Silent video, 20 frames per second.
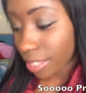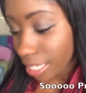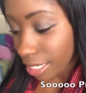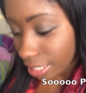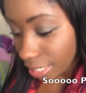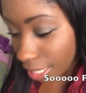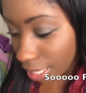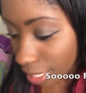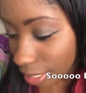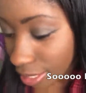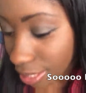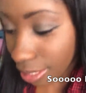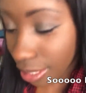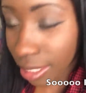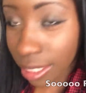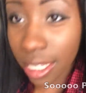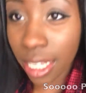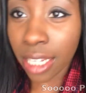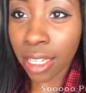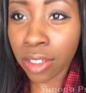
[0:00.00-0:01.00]
They say that this
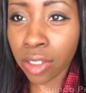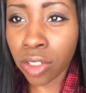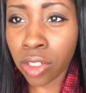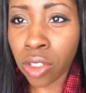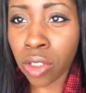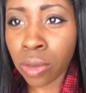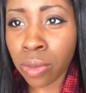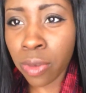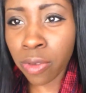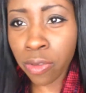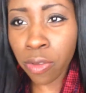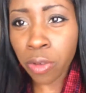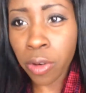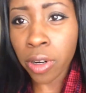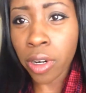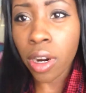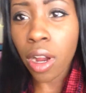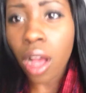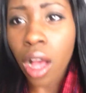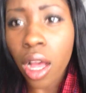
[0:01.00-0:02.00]
is like a dupe
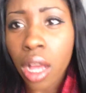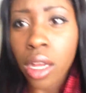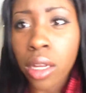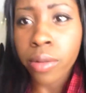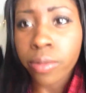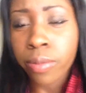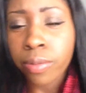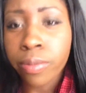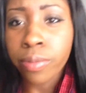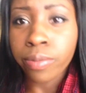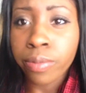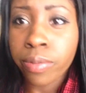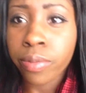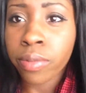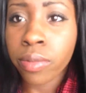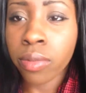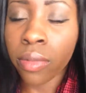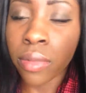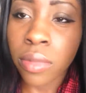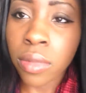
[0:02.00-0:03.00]
for um
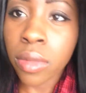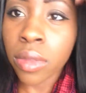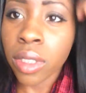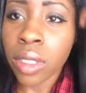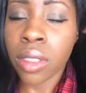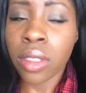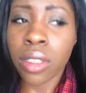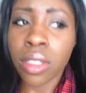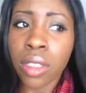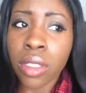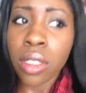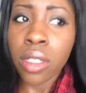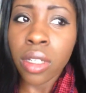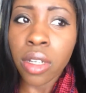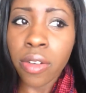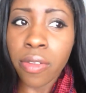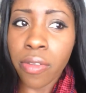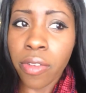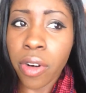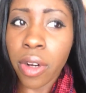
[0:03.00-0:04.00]

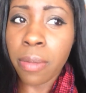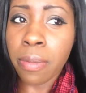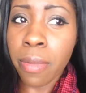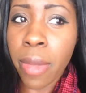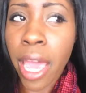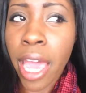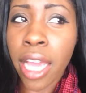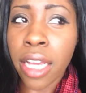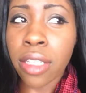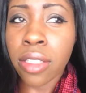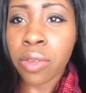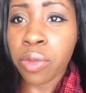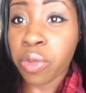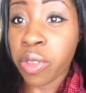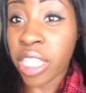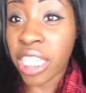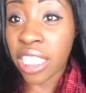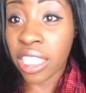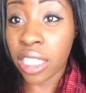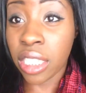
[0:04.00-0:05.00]
for MAC
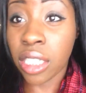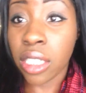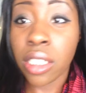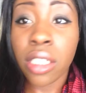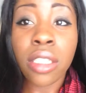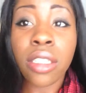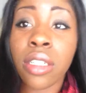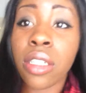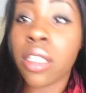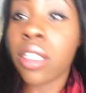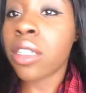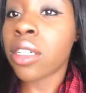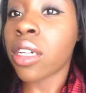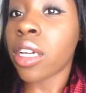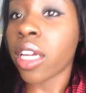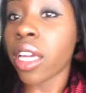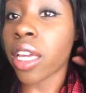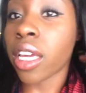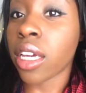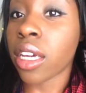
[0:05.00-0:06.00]
Raisin,
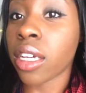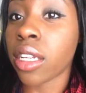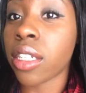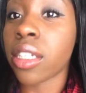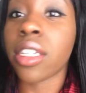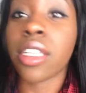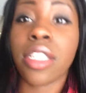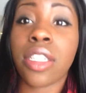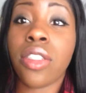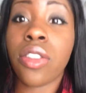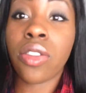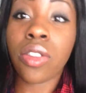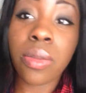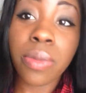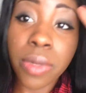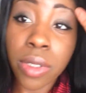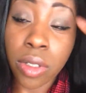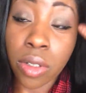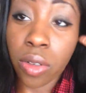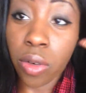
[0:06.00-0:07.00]
and it's
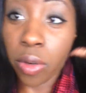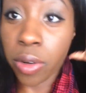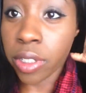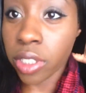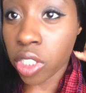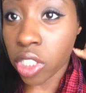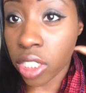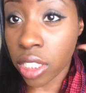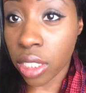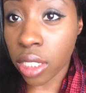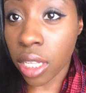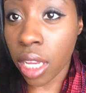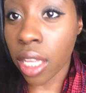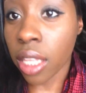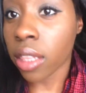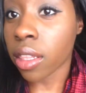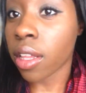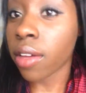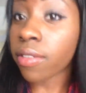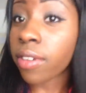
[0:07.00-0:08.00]
super gorgeous. I
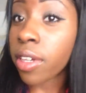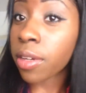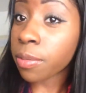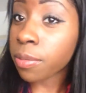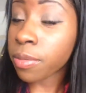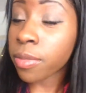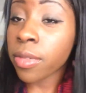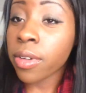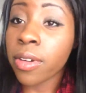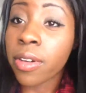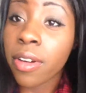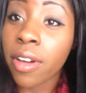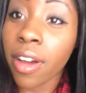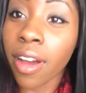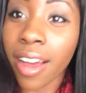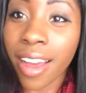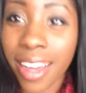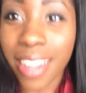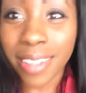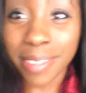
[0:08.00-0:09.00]
love it.
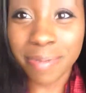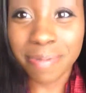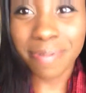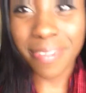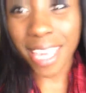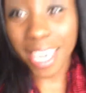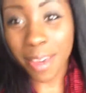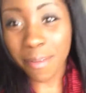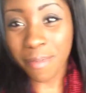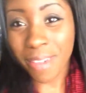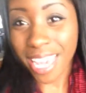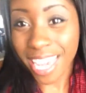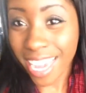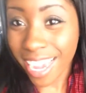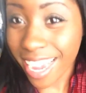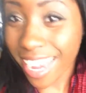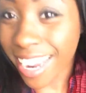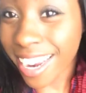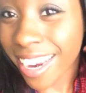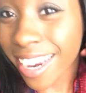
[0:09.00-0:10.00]
Um and my
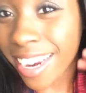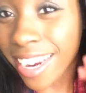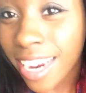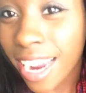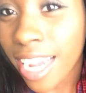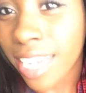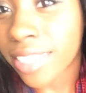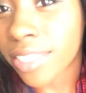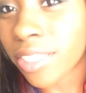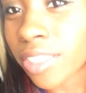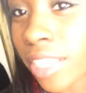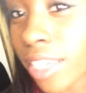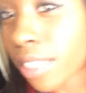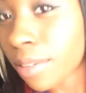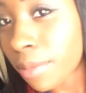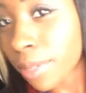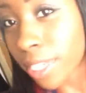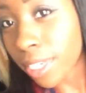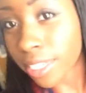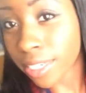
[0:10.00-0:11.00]
hair, I
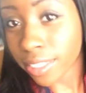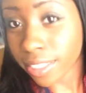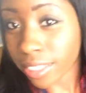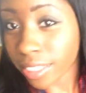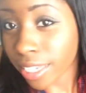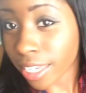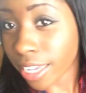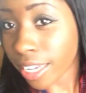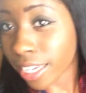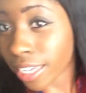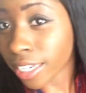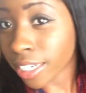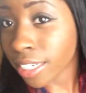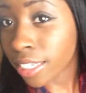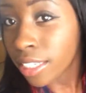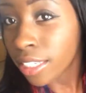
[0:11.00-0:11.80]
straightened my hair today.